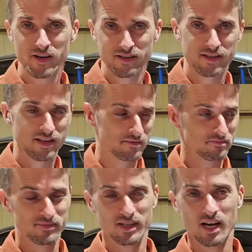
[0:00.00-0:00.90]
than
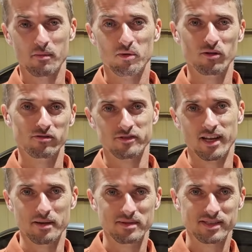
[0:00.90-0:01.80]
a couple of
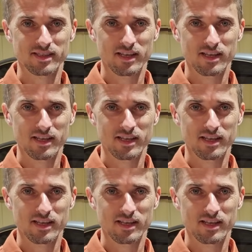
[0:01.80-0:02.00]
times.